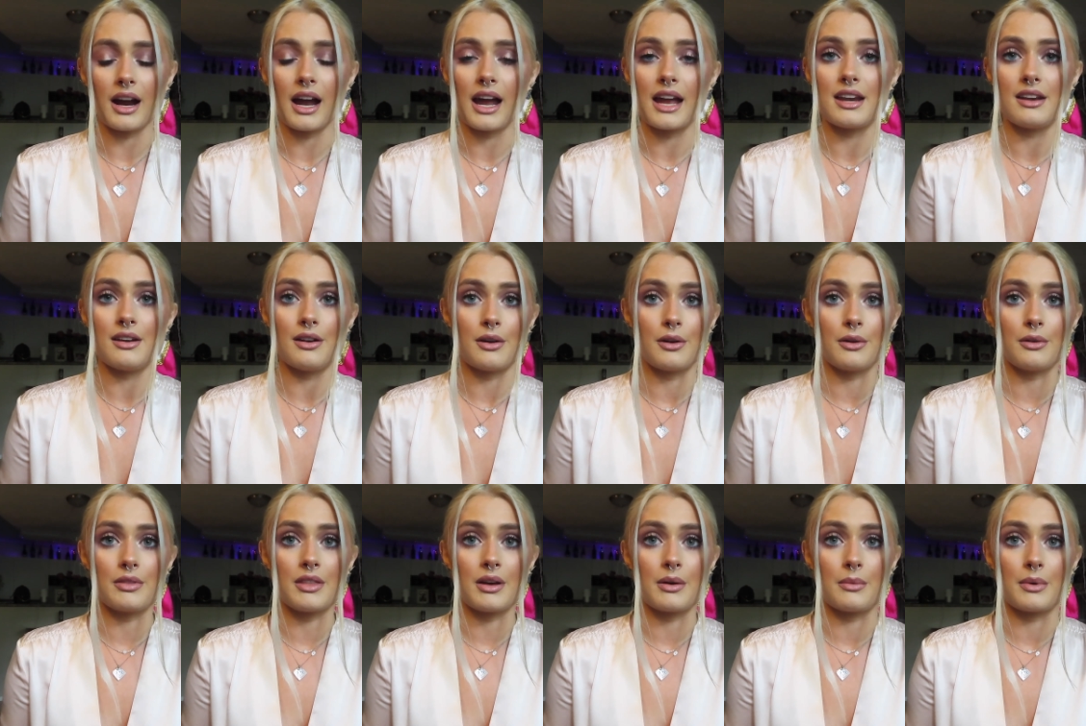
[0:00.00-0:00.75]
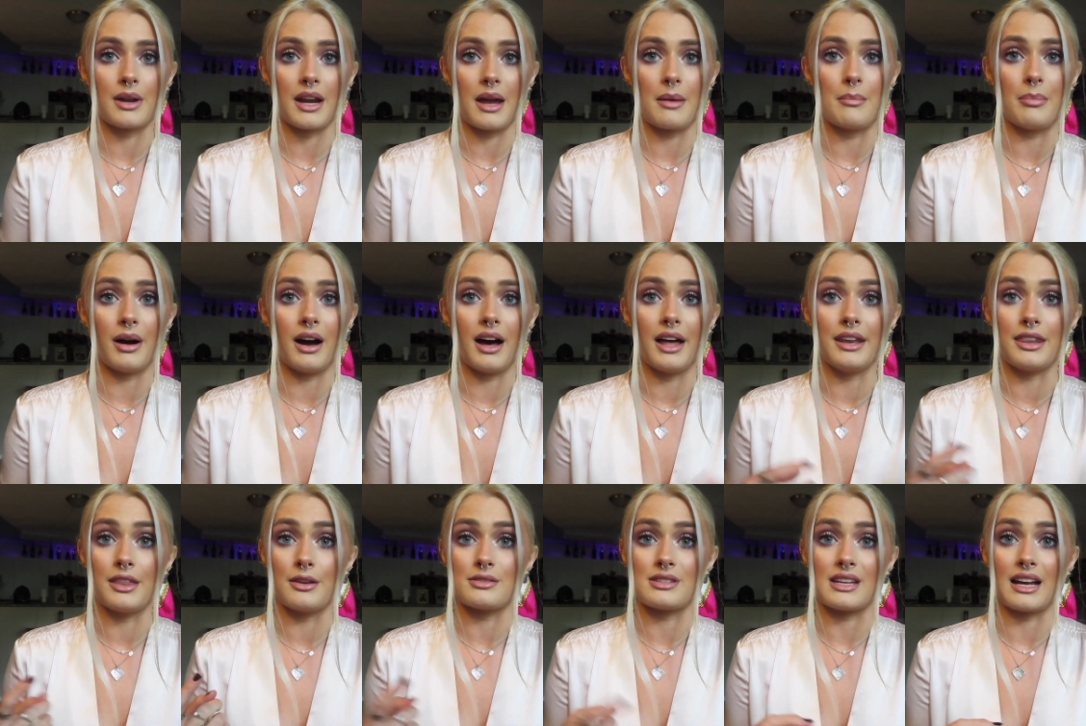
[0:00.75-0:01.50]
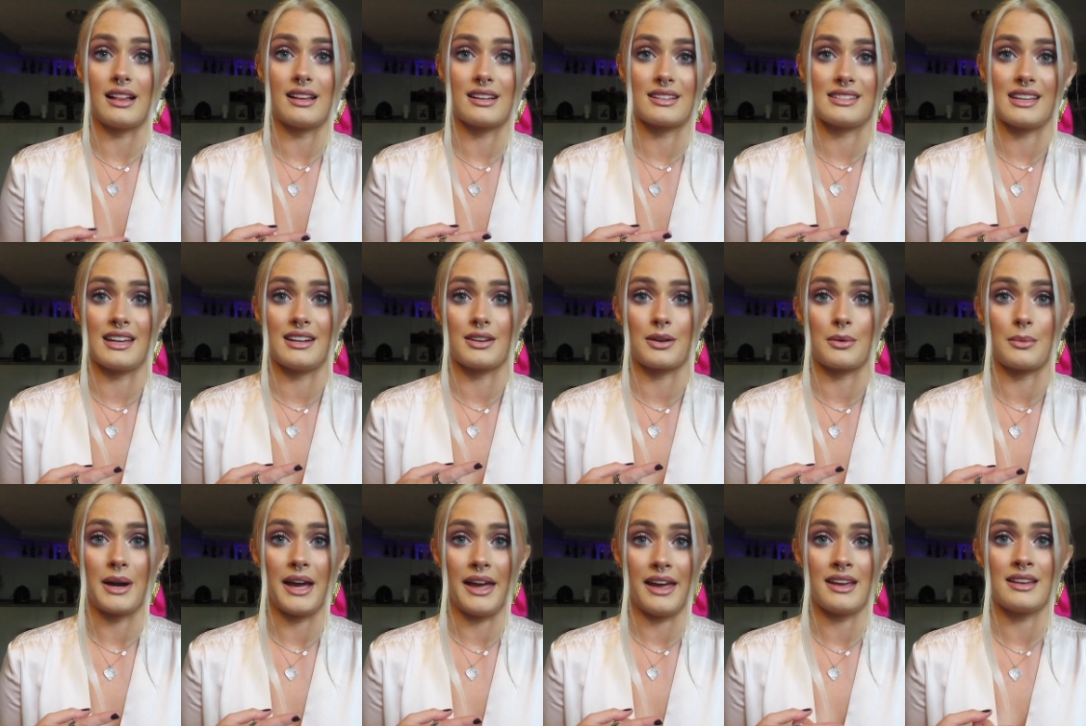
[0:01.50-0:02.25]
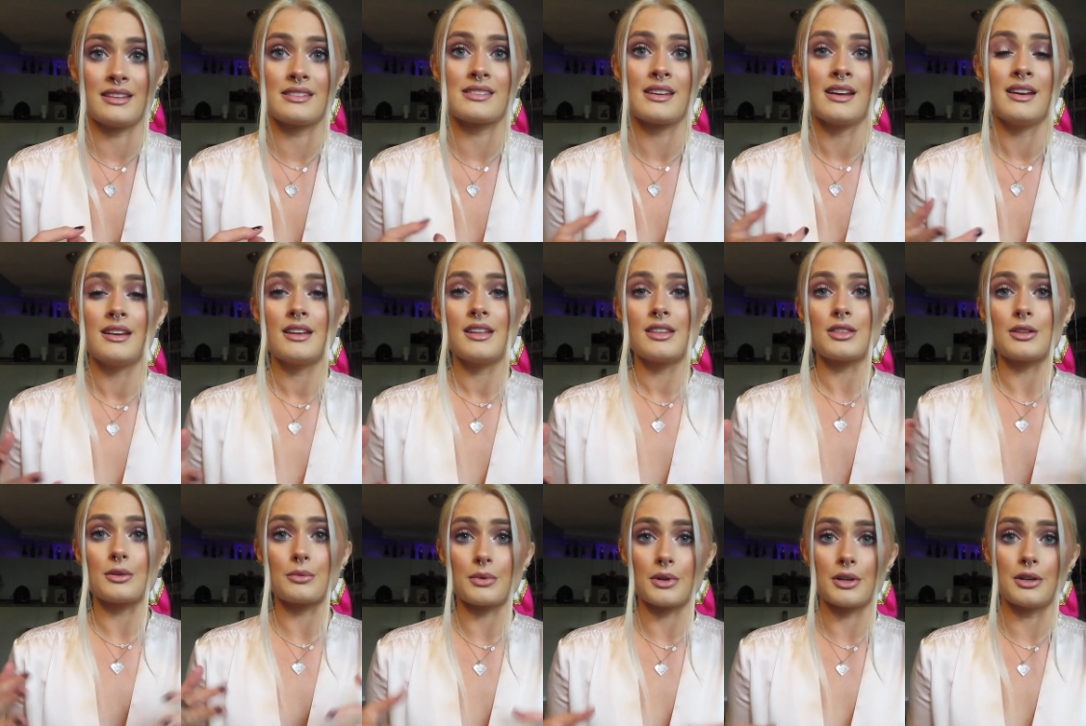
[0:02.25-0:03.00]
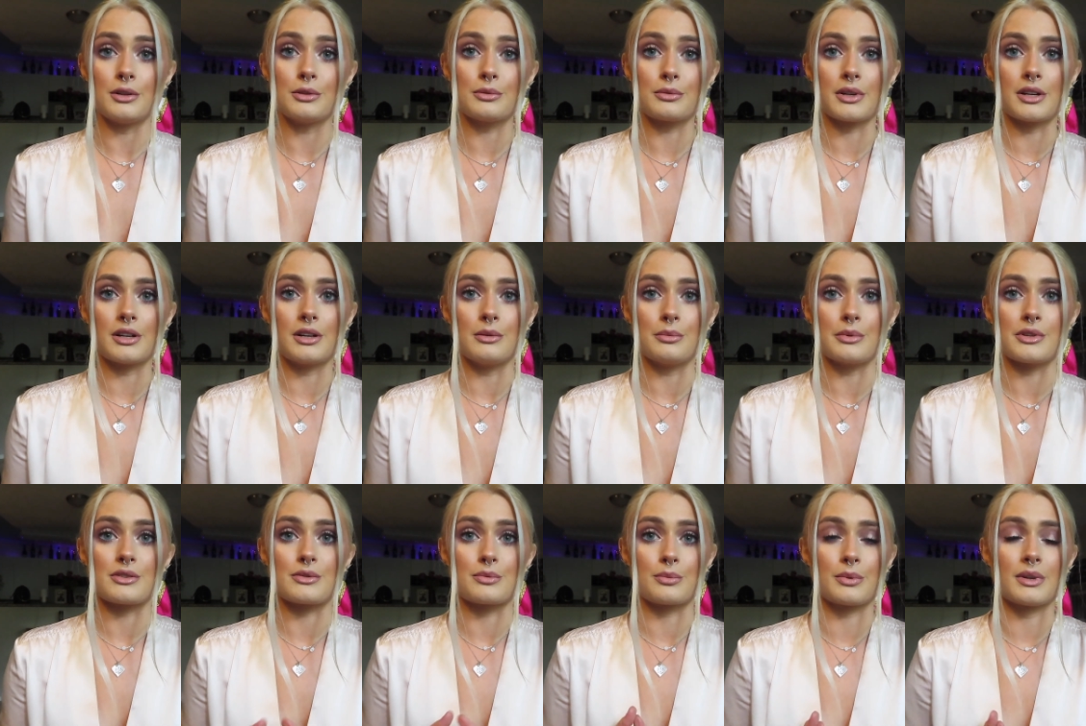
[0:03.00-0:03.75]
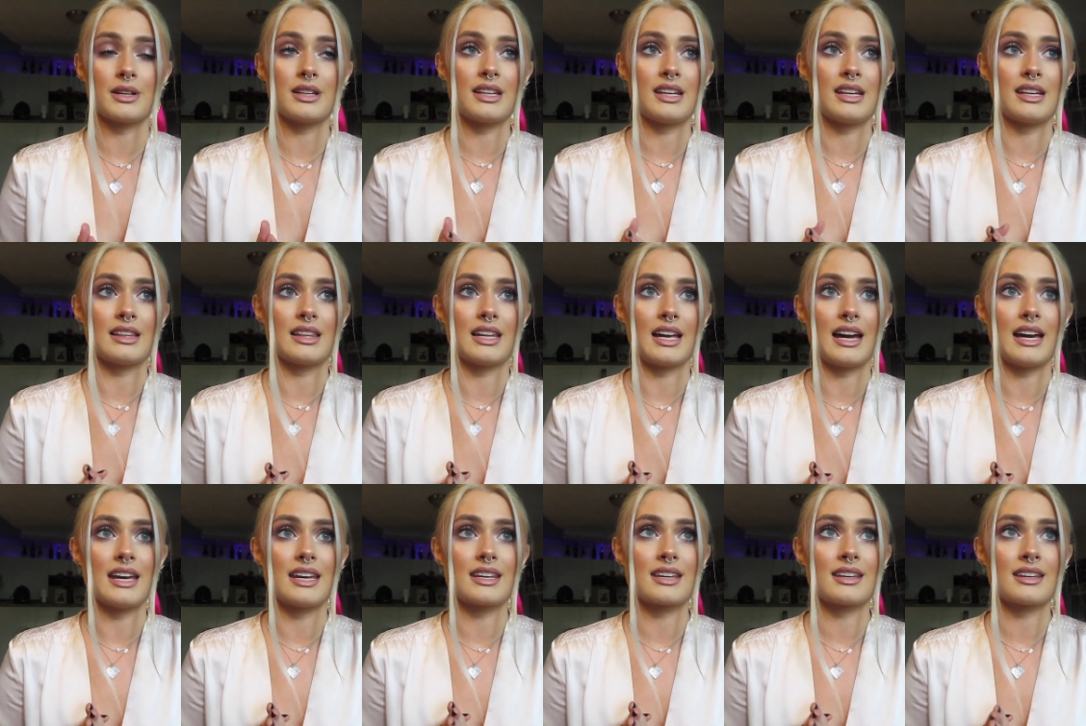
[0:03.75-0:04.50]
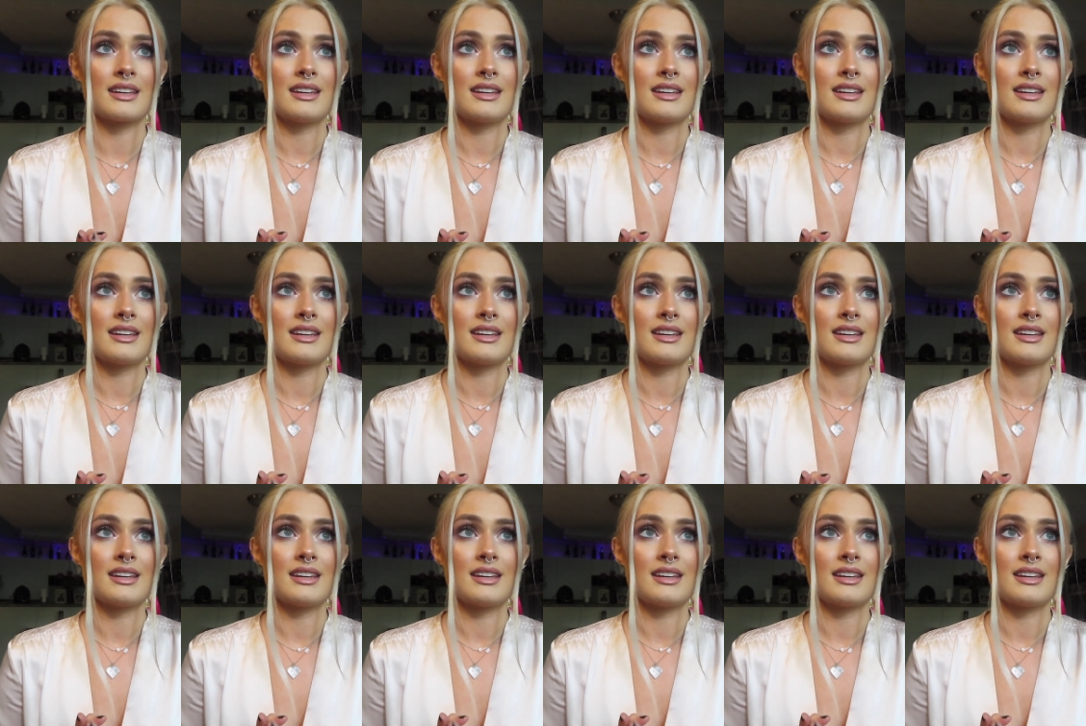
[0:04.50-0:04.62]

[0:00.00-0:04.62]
I know that when I bought those Alexander Wangs, The RealReal was really like